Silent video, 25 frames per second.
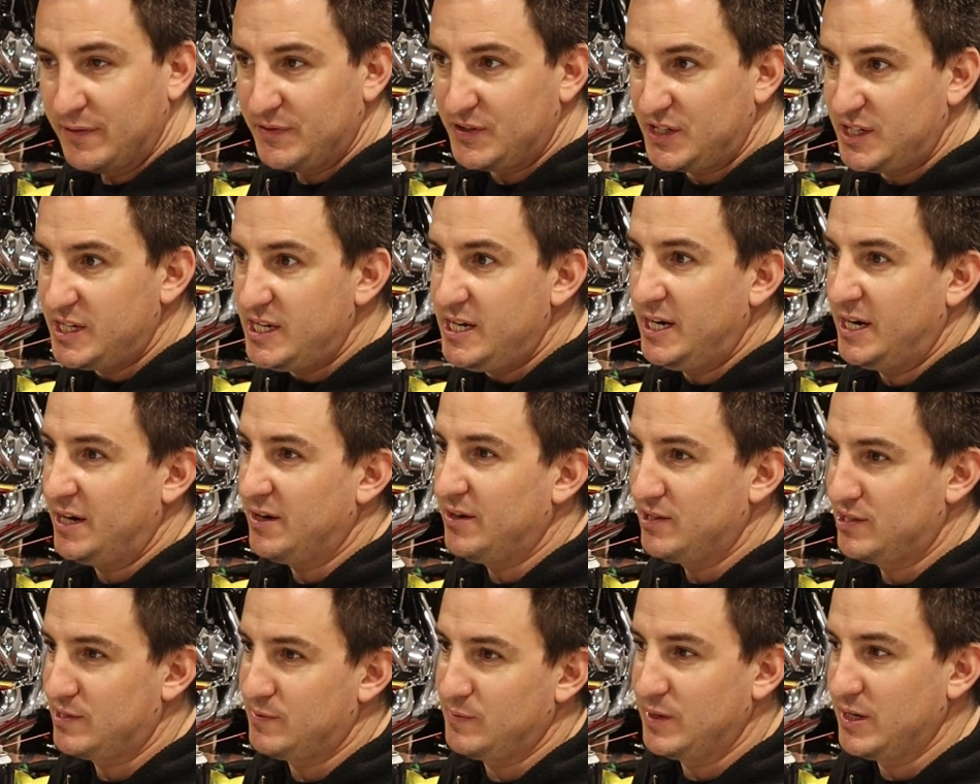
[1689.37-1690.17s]
I've seen
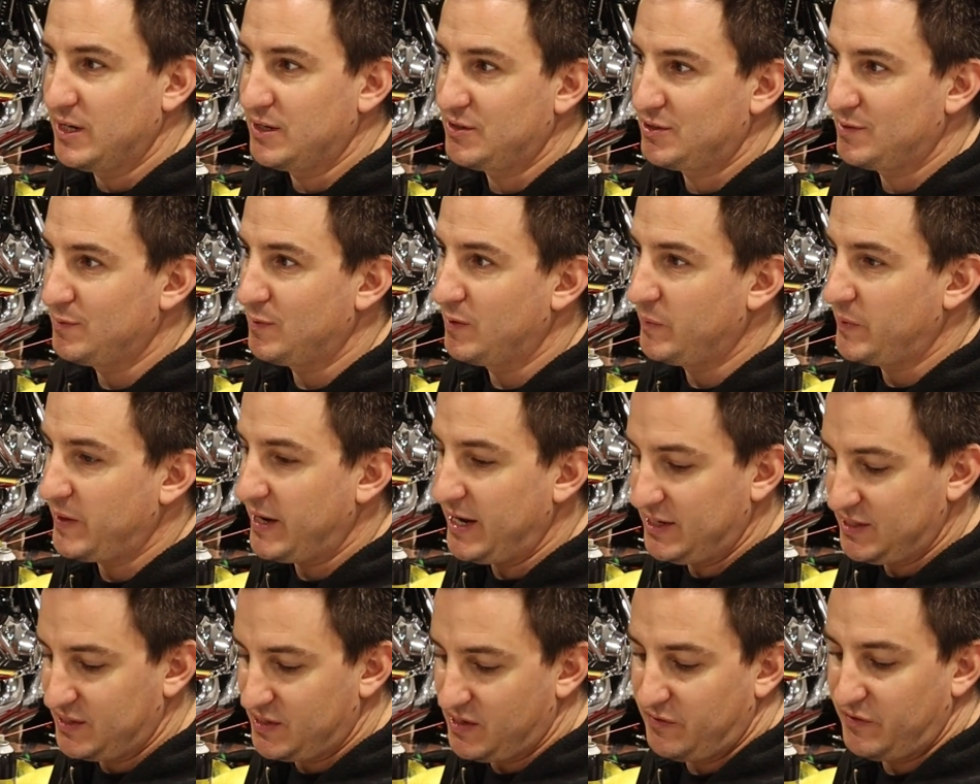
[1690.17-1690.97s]
it on some customer
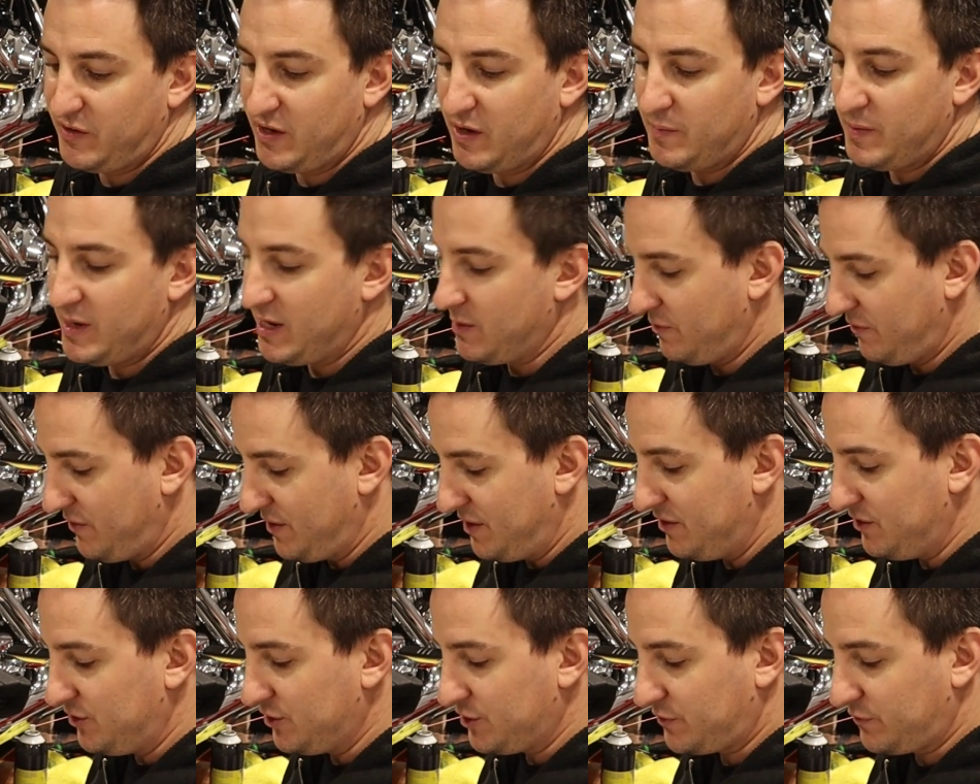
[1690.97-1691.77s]
bikes that have come in. We've
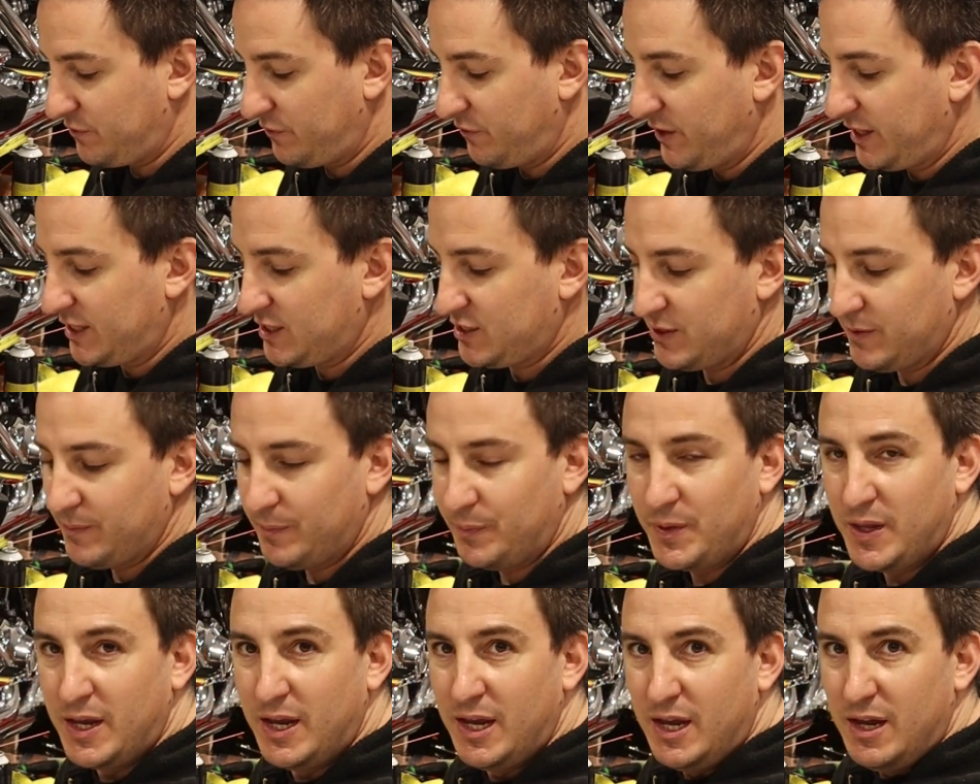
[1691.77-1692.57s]
had to just fix
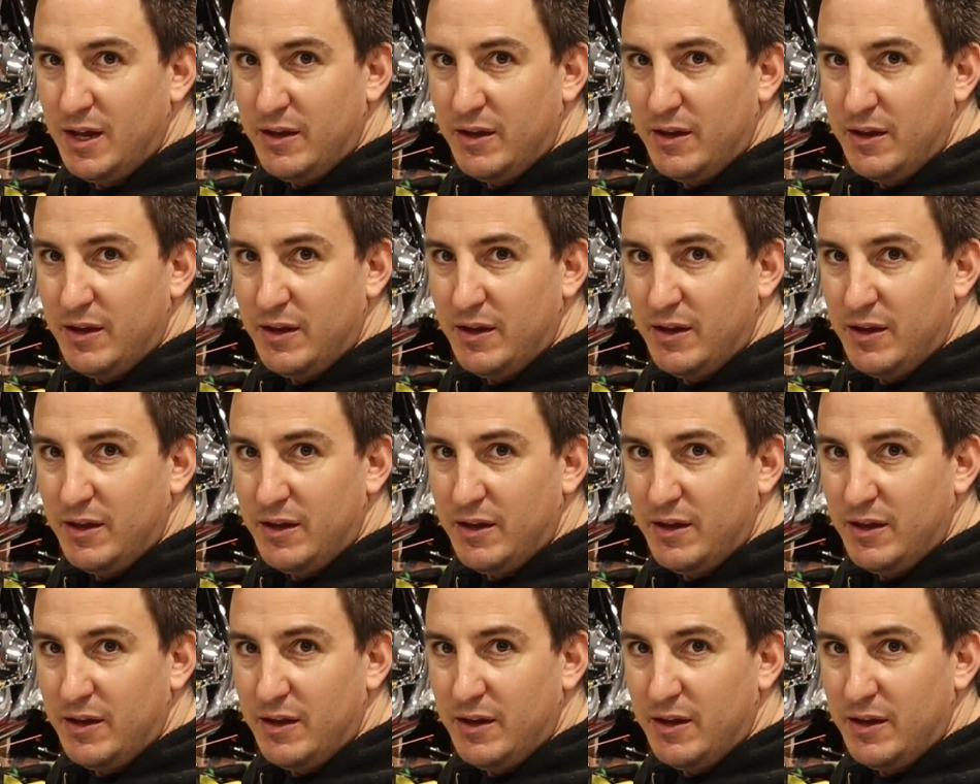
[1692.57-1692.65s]
them.